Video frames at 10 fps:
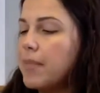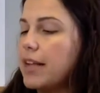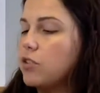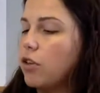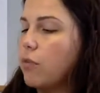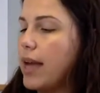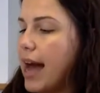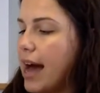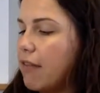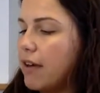And so if we
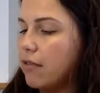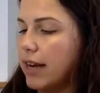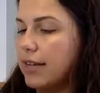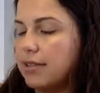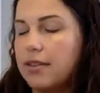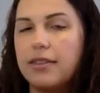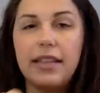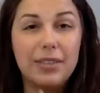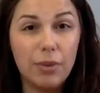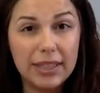have a wrist,
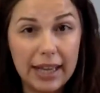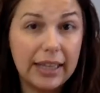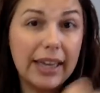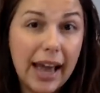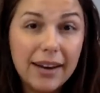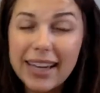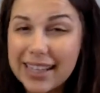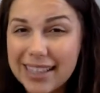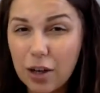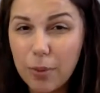this one again
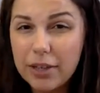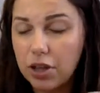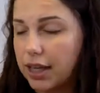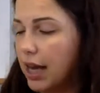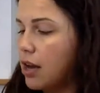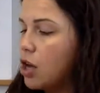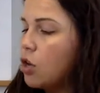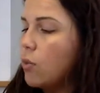gets a little bit tricky.